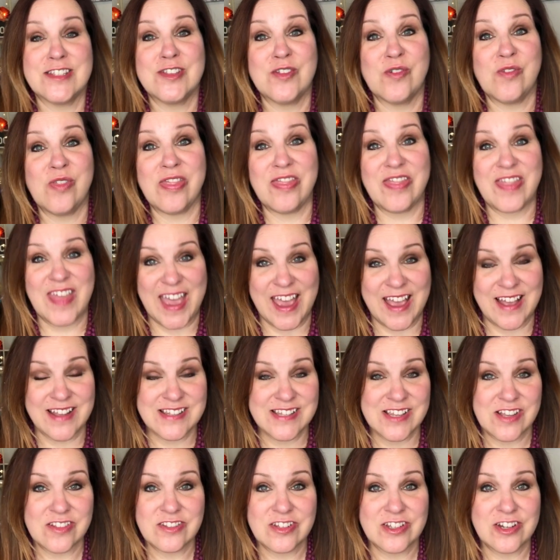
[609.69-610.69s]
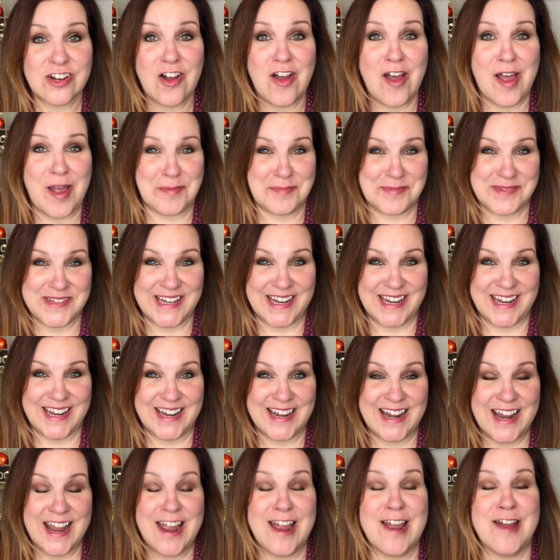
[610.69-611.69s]
So that's a little
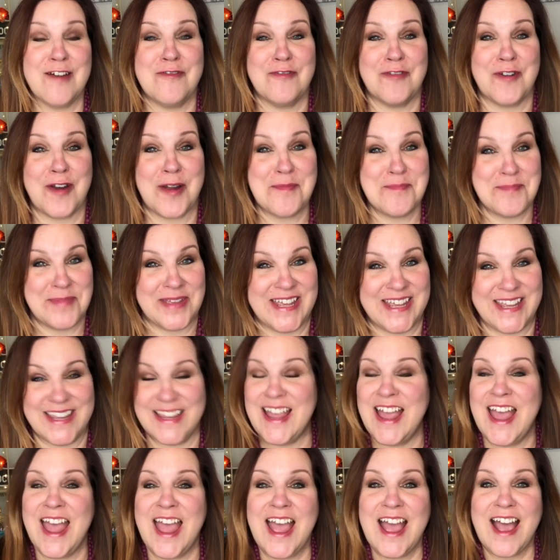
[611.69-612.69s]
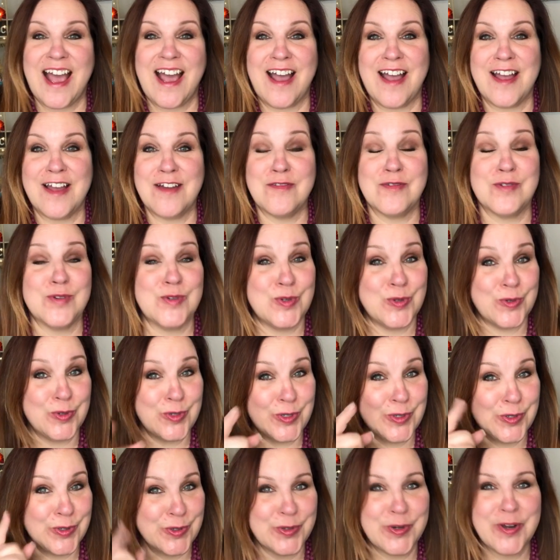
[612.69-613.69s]
update from me to
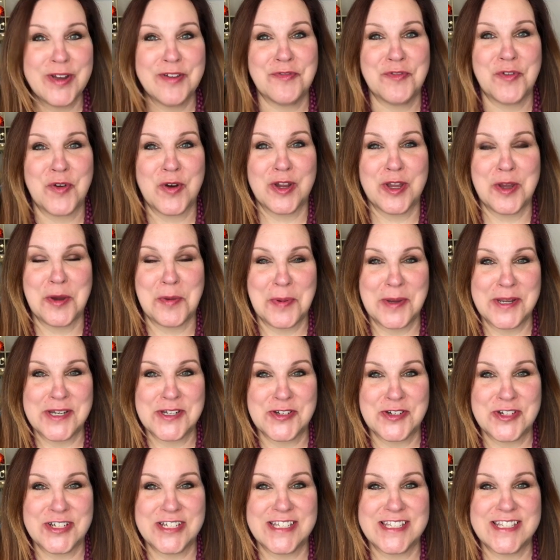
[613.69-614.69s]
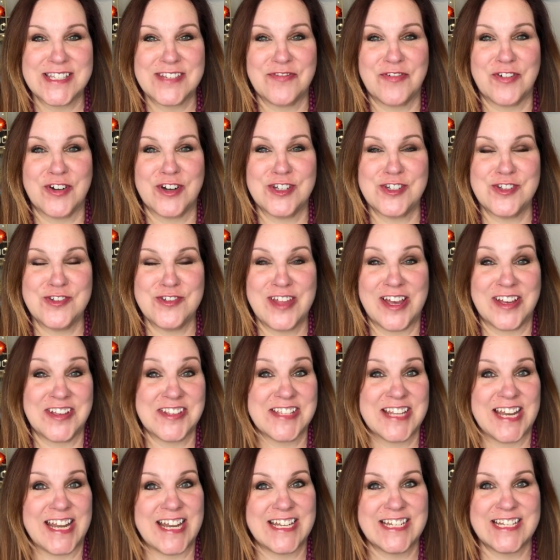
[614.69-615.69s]
you for your Pinterest for
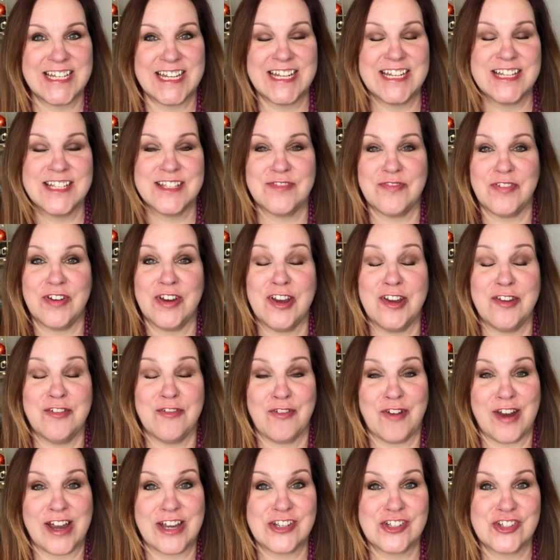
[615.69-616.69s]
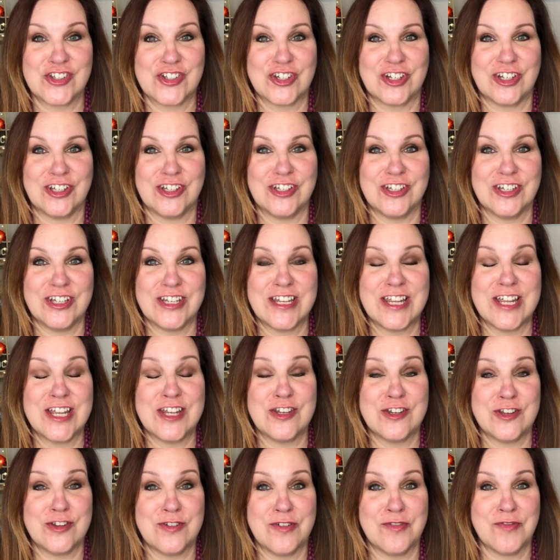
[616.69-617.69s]
2018. It's very fresh, good,
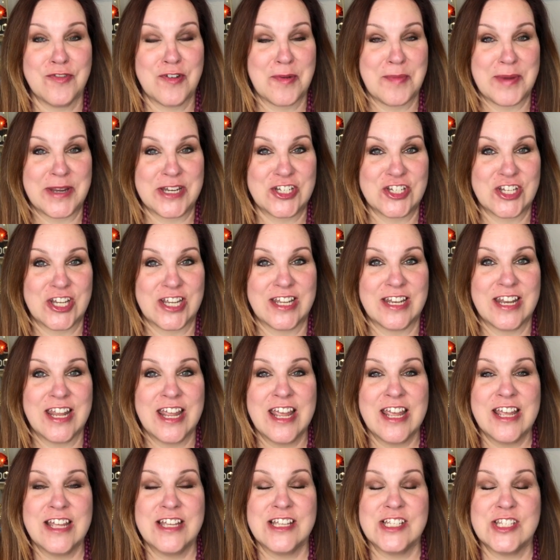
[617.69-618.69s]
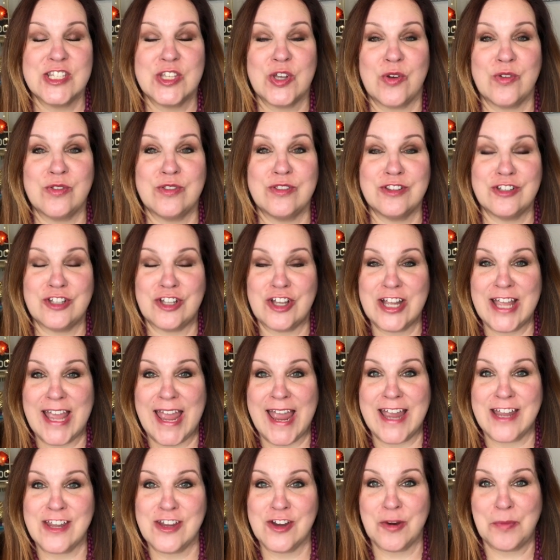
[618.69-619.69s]
new information. So
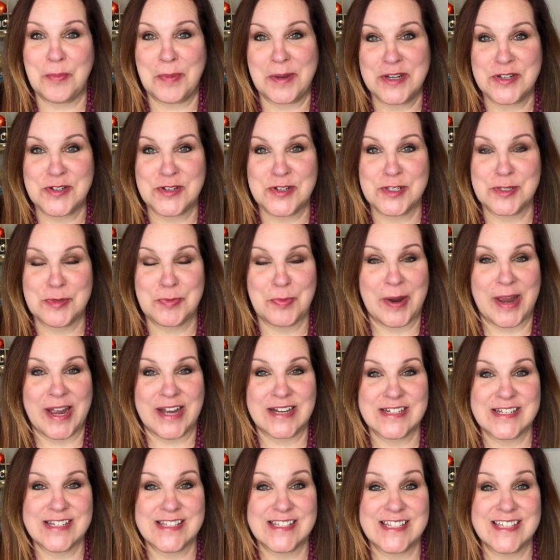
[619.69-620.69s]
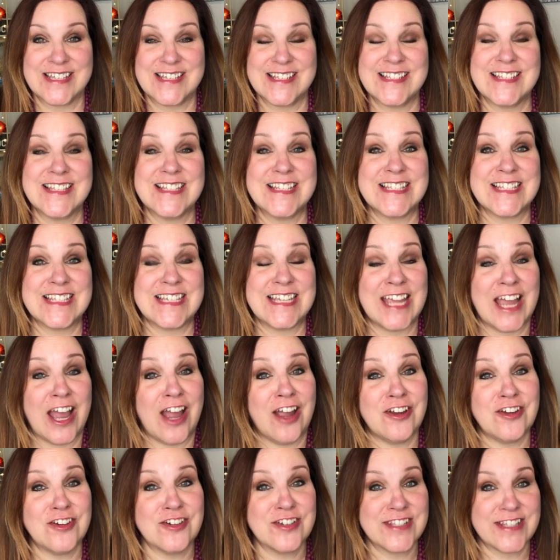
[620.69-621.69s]
look at your Pinterest practices, see
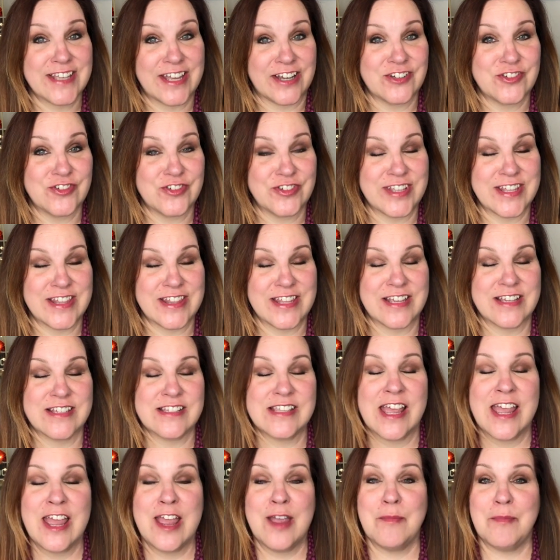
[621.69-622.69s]
how you're scheduling things.